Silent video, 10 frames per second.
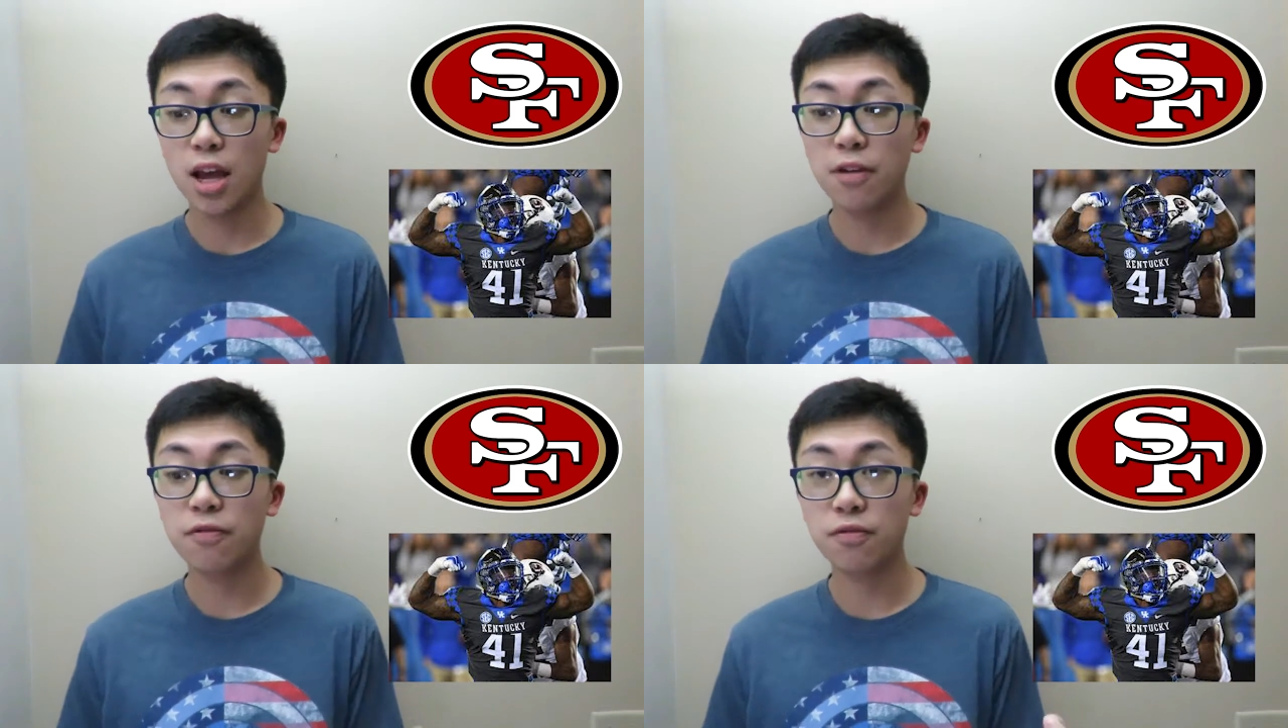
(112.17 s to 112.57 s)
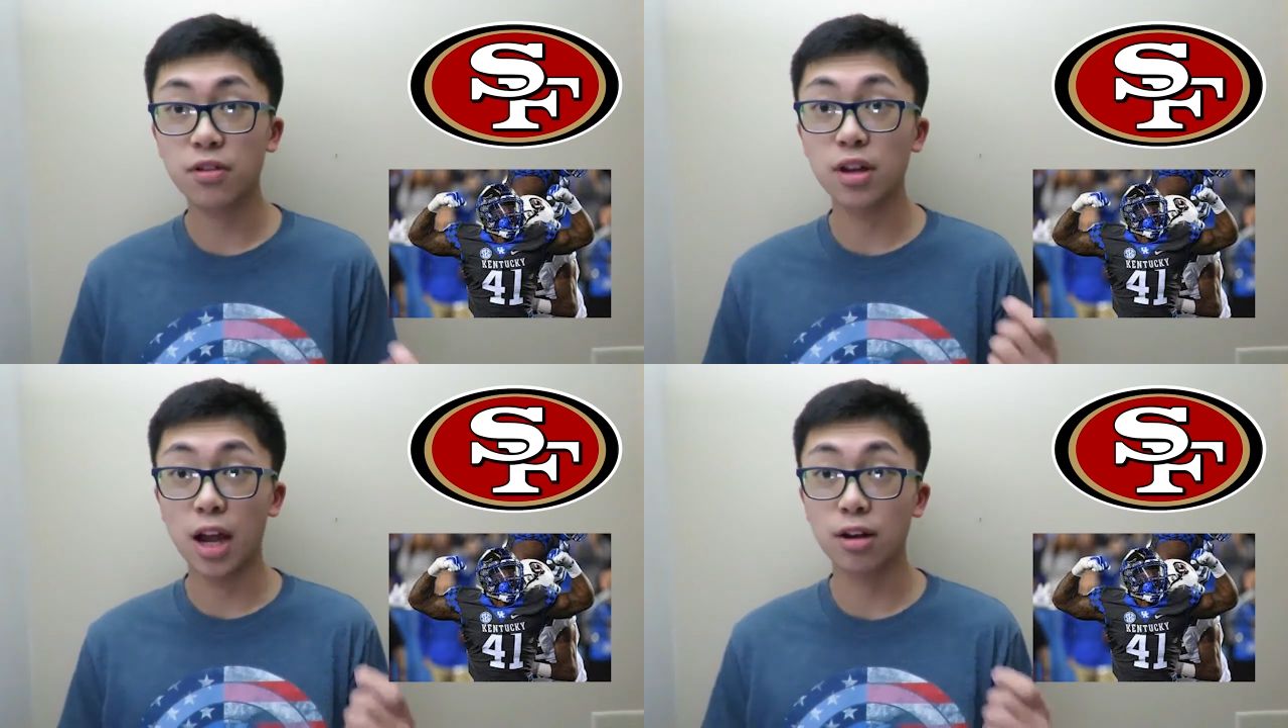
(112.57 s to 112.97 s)
if
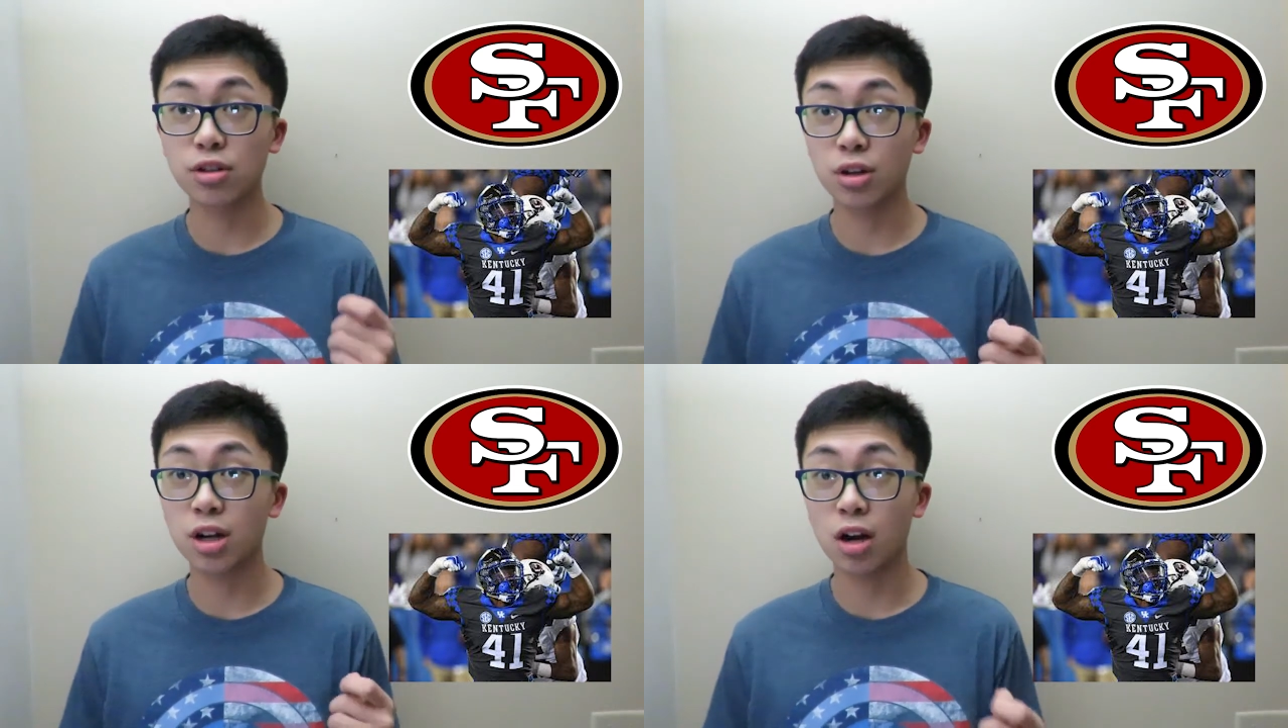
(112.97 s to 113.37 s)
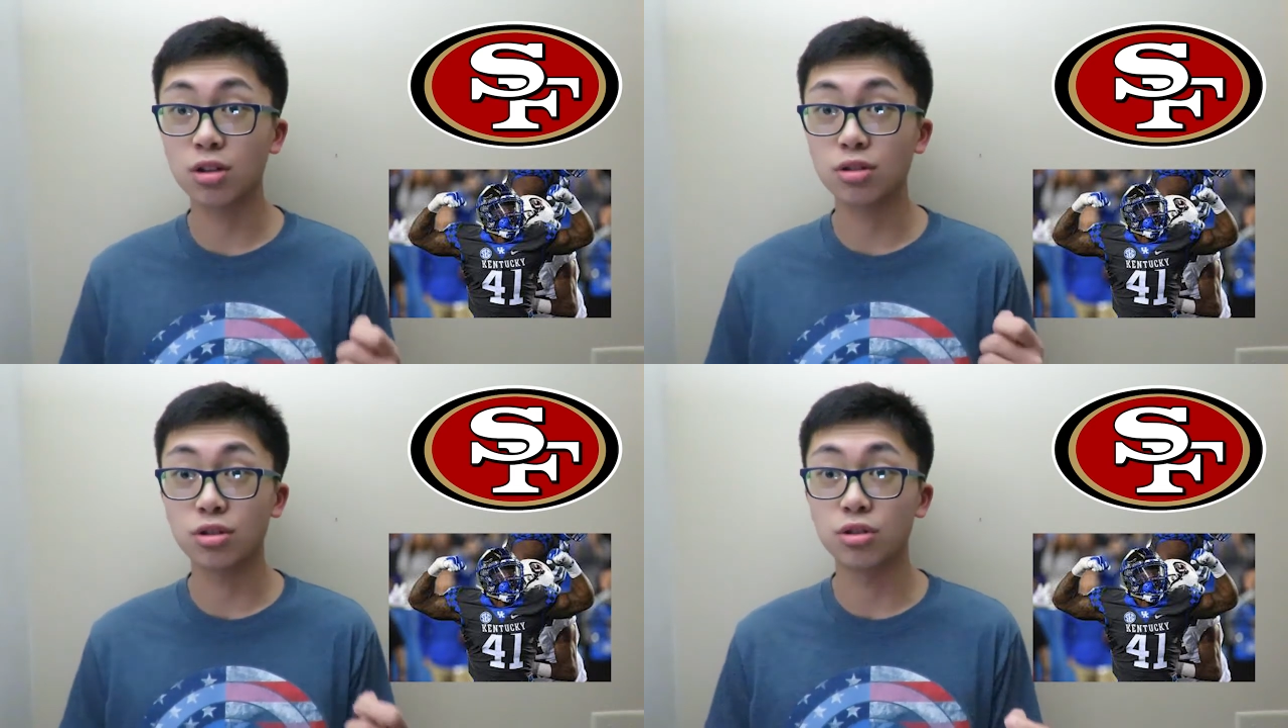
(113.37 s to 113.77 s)
the Arizona
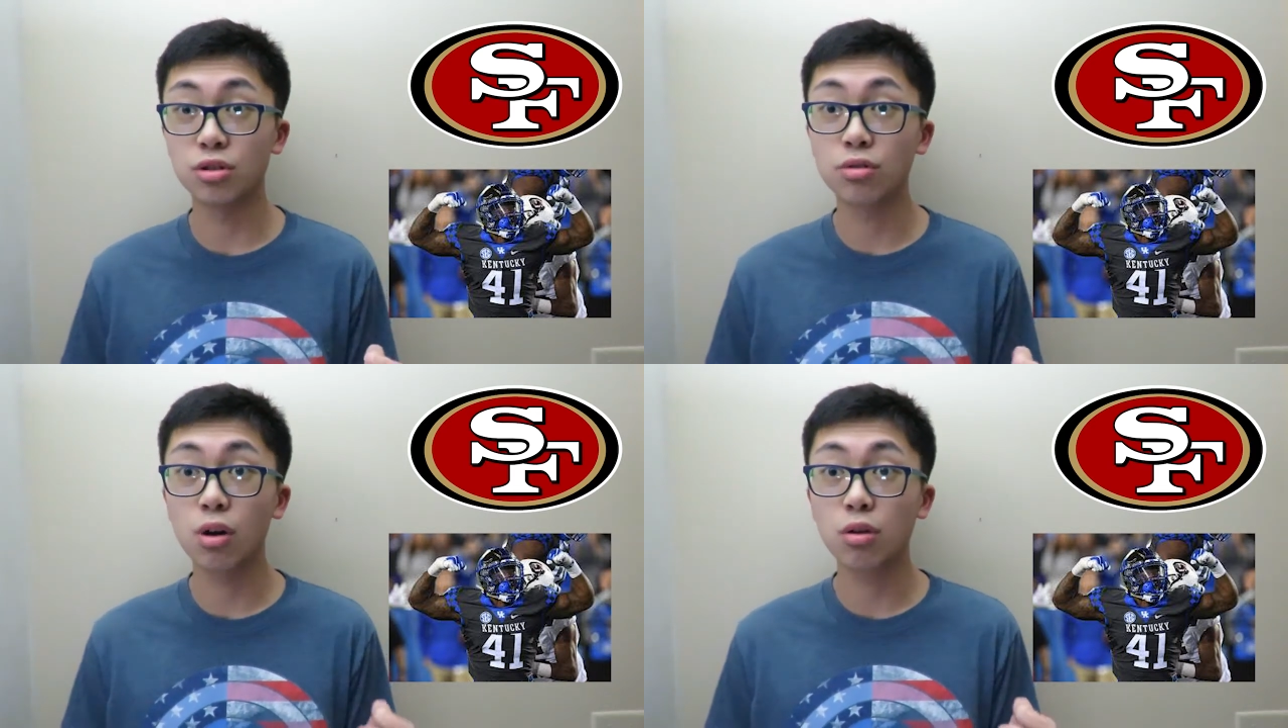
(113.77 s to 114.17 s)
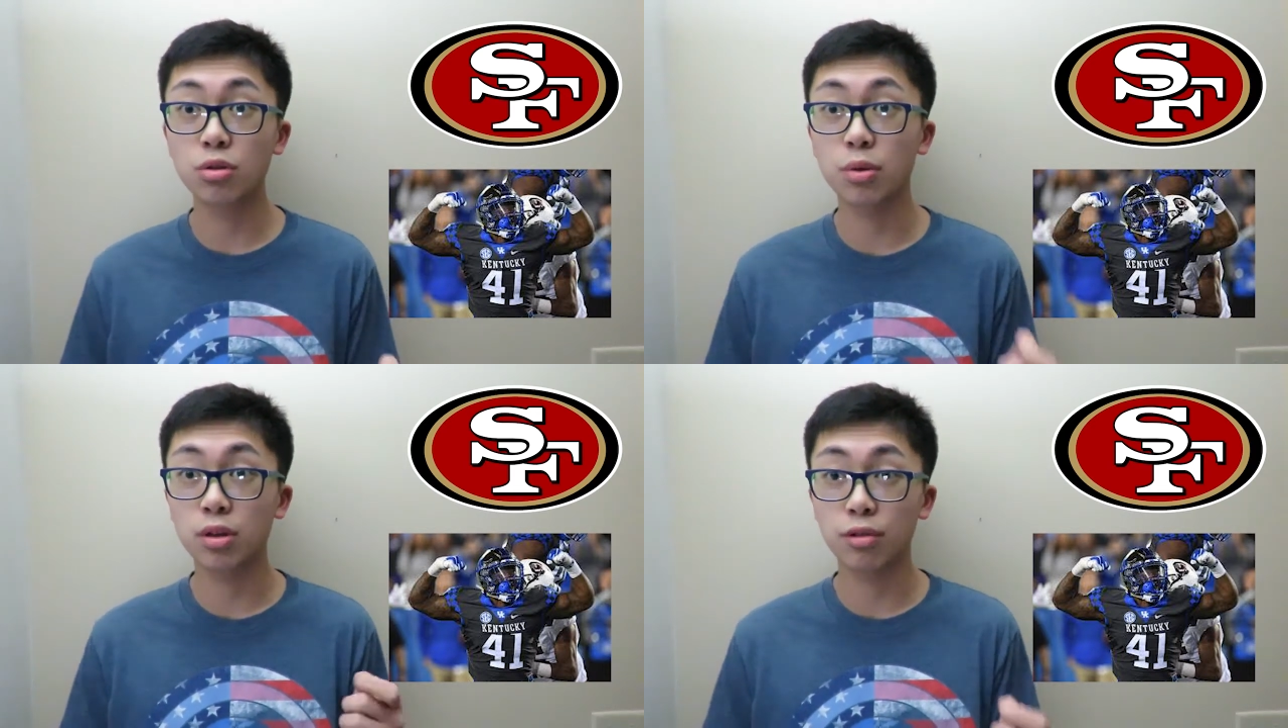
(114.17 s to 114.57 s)
Cardinals do go
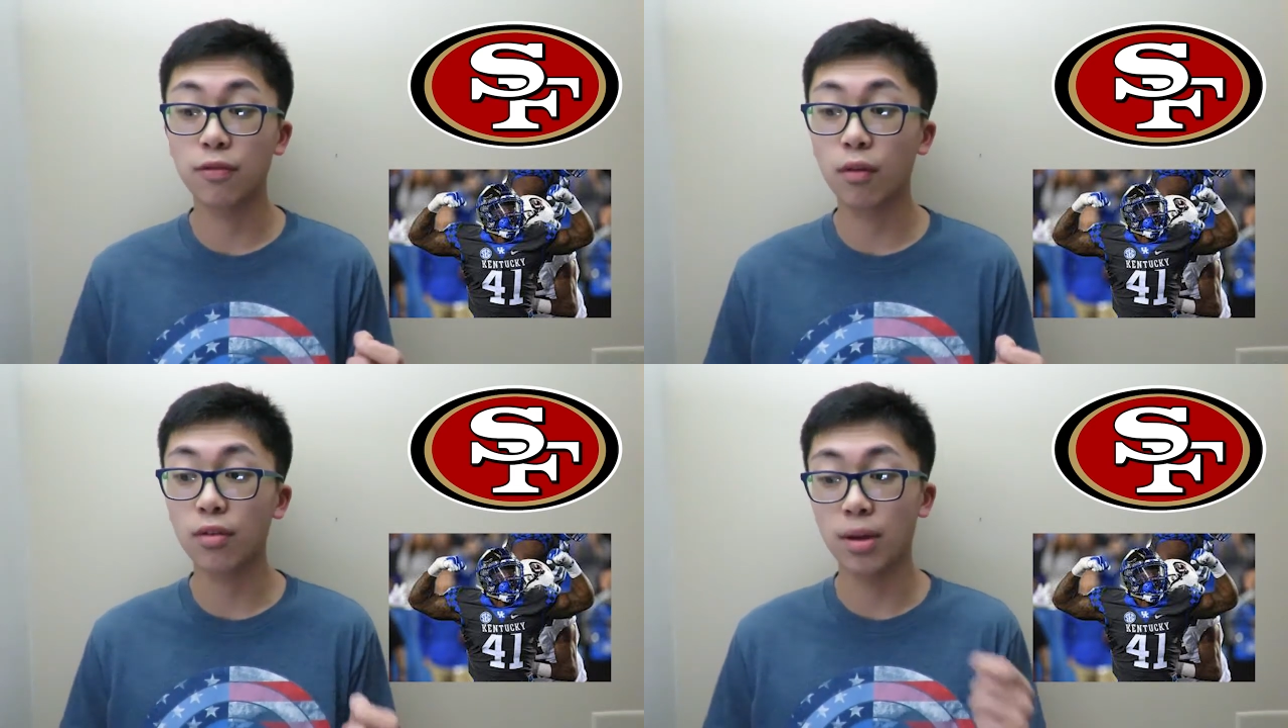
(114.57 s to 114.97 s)
to a 3-4,